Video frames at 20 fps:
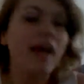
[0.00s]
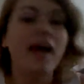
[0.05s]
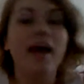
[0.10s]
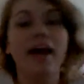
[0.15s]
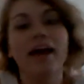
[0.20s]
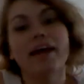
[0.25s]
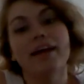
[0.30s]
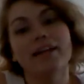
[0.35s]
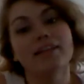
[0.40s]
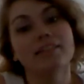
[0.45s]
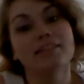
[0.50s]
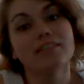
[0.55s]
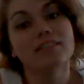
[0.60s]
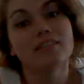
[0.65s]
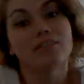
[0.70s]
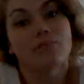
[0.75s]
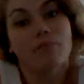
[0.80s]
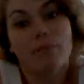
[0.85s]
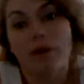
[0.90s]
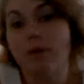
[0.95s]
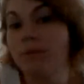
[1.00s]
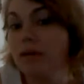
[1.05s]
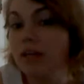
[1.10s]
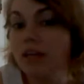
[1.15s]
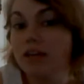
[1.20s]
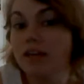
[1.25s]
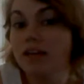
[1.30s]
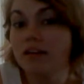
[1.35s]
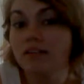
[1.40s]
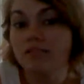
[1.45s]
And
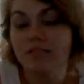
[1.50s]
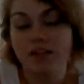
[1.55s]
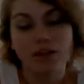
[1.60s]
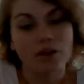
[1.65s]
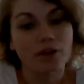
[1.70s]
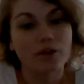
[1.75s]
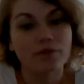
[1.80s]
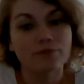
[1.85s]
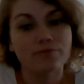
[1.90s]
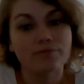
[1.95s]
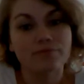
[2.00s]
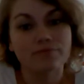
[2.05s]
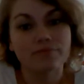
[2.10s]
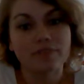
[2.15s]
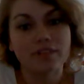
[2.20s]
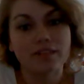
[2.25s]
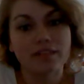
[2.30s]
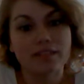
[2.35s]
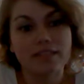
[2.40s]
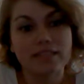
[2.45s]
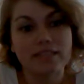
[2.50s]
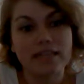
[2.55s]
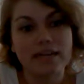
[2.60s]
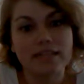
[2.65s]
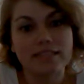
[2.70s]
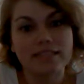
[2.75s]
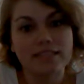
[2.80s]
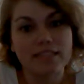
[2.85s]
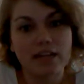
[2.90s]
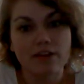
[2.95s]
maybe,
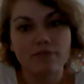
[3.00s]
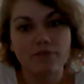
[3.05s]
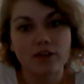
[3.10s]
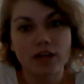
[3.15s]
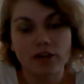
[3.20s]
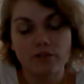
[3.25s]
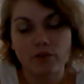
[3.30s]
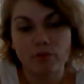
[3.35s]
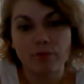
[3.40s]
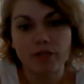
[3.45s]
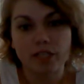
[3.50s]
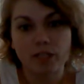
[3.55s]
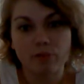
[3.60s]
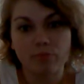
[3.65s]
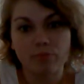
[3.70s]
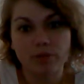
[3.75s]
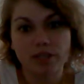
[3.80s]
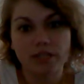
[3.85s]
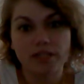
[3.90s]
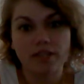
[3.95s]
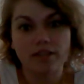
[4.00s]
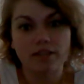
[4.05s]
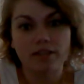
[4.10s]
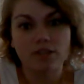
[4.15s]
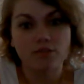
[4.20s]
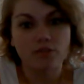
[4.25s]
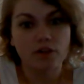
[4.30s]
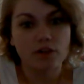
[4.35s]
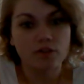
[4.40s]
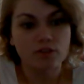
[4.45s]
that's not for everybody, but
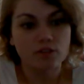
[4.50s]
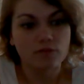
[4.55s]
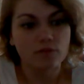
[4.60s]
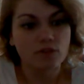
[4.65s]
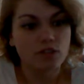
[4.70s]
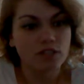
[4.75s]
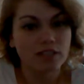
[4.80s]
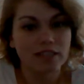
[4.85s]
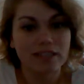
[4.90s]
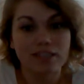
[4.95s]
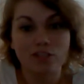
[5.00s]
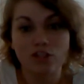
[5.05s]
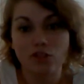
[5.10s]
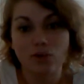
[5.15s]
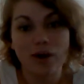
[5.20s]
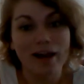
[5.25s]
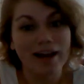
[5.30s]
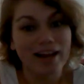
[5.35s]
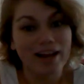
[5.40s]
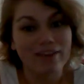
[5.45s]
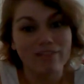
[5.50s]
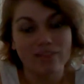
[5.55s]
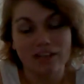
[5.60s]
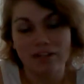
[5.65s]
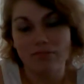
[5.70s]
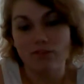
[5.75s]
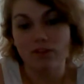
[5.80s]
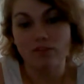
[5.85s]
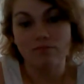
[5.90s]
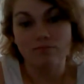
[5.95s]
as far as the fertility issue, I haven't
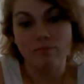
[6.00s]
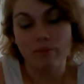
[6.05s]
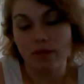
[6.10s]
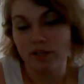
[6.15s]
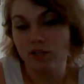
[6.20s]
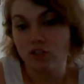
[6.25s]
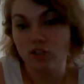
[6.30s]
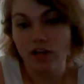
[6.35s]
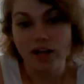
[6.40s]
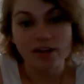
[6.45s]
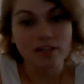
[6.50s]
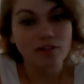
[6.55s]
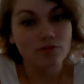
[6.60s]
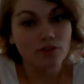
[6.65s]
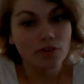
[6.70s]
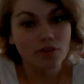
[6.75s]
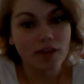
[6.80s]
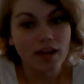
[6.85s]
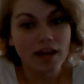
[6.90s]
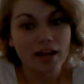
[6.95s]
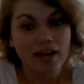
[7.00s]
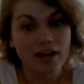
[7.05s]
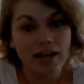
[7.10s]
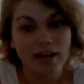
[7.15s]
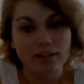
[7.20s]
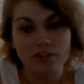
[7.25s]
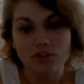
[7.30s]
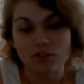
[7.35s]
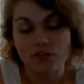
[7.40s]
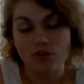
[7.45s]
even been checked for that.
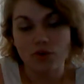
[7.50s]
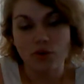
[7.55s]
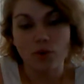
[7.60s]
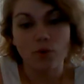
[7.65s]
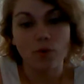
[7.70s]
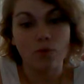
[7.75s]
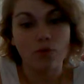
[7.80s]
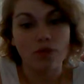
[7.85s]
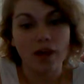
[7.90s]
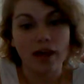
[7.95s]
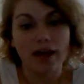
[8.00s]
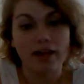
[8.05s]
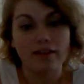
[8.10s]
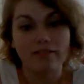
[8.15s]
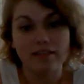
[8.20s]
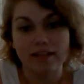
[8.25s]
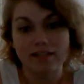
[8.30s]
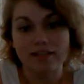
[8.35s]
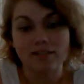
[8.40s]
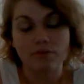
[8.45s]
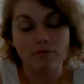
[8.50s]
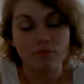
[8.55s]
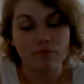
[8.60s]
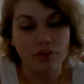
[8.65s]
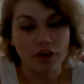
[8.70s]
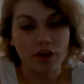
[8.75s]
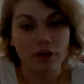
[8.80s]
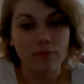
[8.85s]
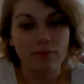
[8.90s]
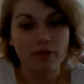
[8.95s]
I just know that that's a
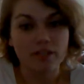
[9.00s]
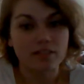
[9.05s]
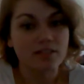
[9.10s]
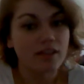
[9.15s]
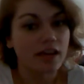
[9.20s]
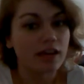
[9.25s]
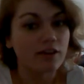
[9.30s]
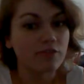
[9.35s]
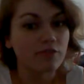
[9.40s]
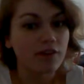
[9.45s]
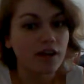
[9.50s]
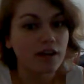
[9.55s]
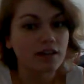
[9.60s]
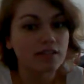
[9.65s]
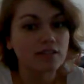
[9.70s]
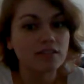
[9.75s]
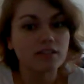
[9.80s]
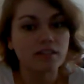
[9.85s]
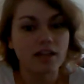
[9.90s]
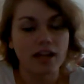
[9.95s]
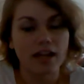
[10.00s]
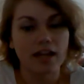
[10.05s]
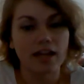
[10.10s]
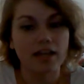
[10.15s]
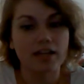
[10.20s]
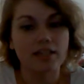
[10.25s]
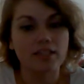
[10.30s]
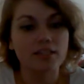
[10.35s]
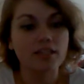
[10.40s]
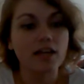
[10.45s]
very big side effect,
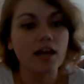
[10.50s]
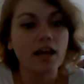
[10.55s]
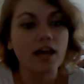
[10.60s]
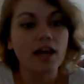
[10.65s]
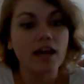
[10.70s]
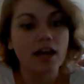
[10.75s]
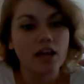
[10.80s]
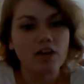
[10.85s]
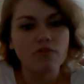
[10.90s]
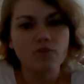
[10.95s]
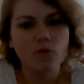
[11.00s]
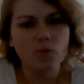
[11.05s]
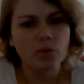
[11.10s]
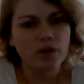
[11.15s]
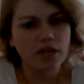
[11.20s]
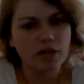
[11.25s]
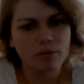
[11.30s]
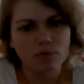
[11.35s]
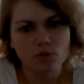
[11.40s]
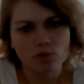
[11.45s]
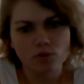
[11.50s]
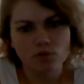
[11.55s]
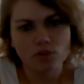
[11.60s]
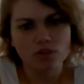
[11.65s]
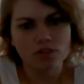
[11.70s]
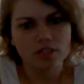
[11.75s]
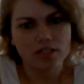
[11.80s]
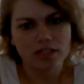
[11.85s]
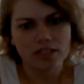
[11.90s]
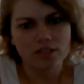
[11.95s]
and if and when I'm
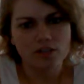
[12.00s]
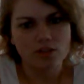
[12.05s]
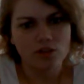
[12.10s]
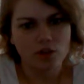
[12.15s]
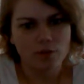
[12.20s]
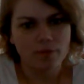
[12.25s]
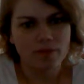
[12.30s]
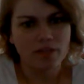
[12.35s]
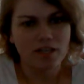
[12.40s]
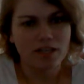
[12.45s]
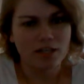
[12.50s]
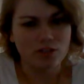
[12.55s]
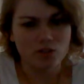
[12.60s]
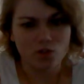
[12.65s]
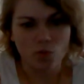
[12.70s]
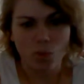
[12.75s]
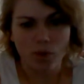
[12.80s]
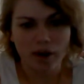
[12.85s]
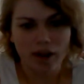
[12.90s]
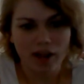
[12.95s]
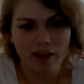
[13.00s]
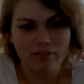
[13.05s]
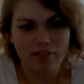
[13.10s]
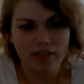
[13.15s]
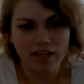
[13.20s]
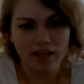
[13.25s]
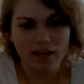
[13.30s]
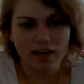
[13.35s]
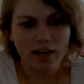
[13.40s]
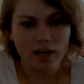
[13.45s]
older and I determine that I do want to have a
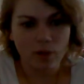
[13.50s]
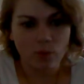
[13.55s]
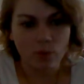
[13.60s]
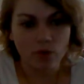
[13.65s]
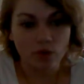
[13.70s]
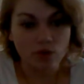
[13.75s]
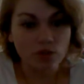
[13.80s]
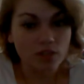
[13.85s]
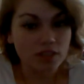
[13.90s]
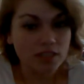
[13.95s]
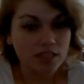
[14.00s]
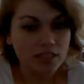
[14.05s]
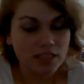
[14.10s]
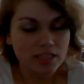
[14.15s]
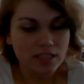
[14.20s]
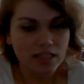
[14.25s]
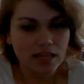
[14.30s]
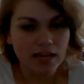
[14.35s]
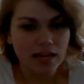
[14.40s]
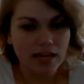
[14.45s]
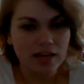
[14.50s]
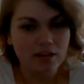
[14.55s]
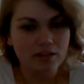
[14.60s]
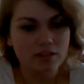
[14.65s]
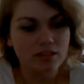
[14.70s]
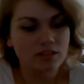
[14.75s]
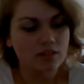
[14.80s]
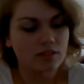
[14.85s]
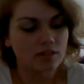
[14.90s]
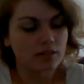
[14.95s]
kid, I will look into that.
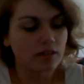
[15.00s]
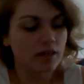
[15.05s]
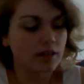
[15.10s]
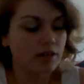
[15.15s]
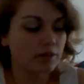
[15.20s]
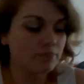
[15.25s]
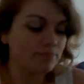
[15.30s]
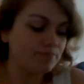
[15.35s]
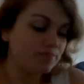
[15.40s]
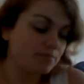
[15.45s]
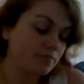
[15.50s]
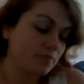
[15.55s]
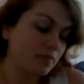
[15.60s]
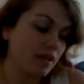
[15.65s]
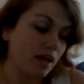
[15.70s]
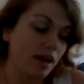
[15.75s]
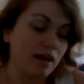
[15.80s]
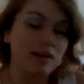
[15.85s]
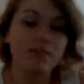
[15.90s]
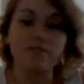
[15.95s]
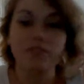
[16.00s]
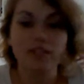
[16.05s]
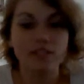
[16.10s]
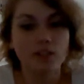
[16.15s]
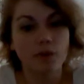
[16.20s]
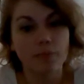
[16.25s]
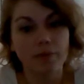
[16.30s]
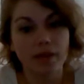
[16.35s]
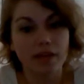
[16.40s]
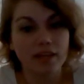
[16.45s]
And if they
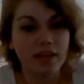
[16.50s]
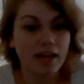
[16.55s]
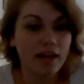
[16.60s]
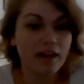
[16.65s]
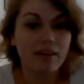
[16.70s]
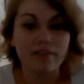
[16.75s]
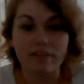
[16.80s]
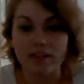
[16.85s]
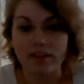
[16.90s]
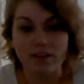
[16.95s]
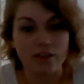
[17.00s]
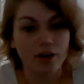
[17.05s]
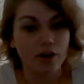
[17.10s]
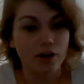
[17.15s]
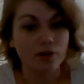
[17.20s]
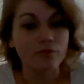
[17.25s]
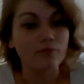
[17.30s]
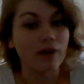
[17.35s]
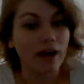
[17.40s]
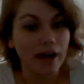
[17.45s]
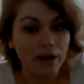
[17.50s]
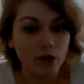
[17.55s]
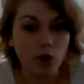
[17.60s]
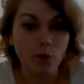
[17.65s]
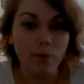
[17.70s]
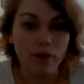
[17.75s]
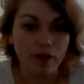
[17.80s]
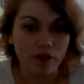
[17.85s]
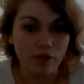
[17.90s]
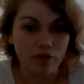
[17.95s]
tell me I can't, then, I
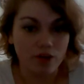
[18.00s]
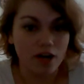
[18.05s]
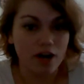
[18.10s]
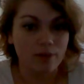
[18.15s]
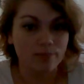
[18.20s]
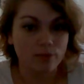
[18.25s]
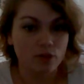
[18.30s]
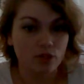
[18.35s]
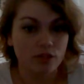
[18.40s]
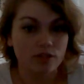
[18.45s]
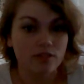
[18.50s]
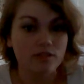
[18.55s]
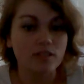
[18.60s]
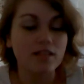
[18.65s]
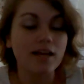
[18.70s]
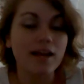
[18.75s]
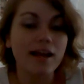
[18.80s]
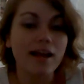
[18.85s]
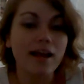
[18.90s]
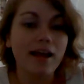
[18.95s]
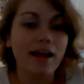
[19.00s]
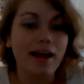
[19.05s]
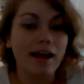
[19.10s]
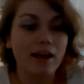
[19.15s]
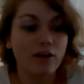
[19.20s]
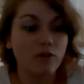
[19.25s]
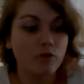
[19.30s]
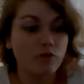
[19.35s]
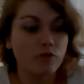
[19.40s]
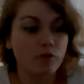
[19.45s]
know my other options.
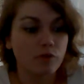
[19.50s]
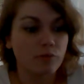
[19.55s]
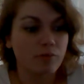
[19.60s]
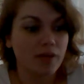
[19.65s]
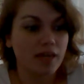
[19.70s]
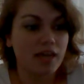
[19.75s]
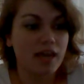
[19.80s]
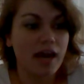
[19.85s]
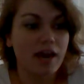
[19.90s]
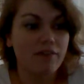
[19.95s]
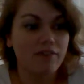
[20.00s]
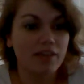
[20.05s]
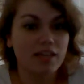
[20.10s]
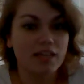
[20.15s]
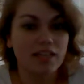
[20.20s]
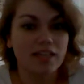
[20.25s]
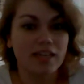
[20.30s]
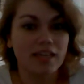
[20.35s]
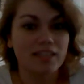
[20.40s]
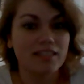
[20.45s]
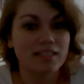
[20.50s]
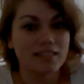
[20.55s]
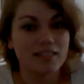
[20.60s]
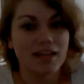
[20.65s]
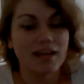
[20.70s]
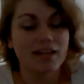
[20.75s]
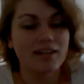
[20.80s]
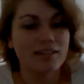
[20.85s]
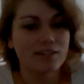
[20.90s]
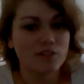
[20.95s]
And for me, having a kid does
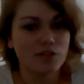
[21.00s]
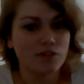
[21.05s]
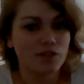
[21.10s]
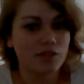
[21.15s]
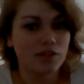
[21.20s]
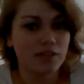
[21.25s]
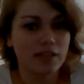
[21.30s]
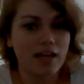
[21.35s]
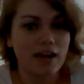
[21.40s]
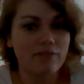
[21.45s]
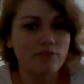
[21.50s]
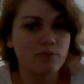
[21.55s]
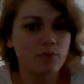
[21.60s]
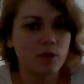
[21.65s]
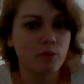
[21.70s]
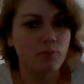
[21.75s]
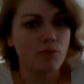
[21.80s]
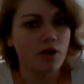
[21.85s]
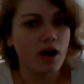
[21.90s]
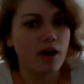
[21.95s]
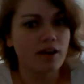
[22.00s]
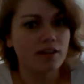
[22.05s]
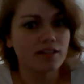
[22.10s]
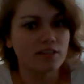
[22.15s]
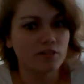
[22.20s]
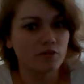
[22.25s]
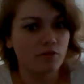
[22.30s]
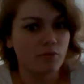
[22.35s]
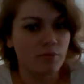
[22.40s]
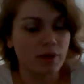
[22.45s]
not necessarily have to be a
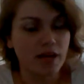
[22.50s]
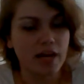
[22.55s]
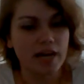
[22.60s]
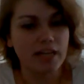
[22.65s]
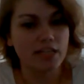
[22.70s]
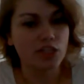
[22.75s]
product of my